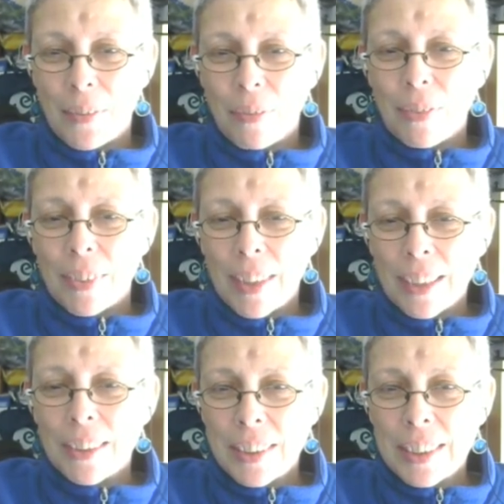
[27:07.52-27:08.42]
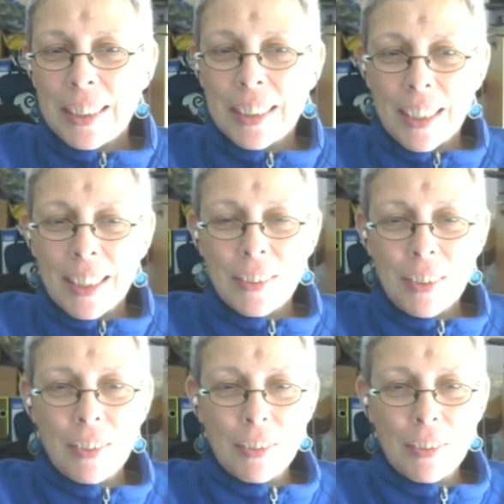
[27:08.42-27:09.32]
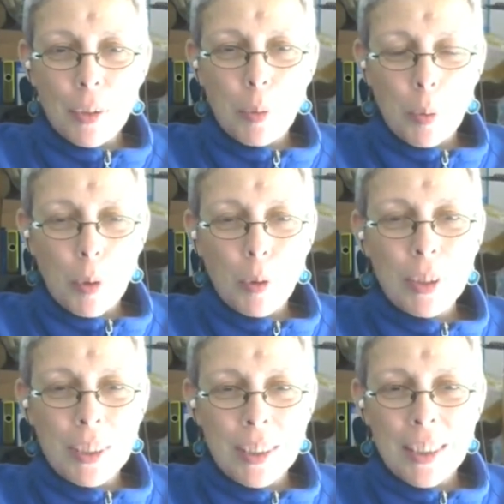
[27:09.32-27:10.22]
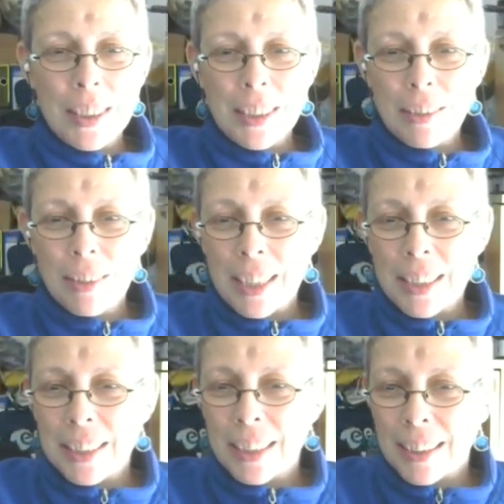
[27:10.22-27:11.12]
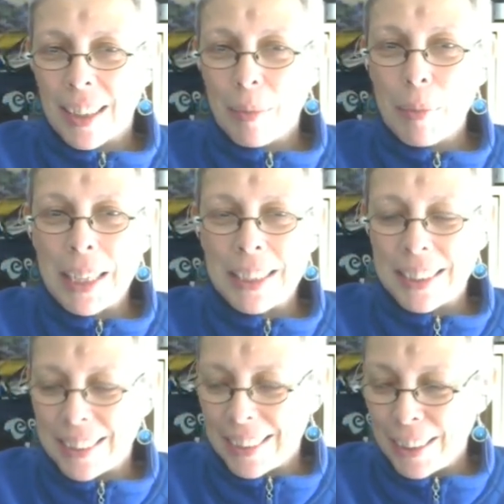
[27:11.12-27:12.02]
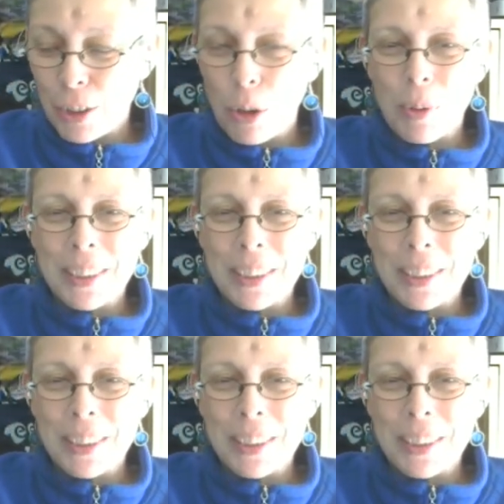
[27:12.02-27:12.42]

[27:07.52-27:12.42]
Thanks, Teresa. Thanks, Vivian, for promoting this. You guys are amazing, as always.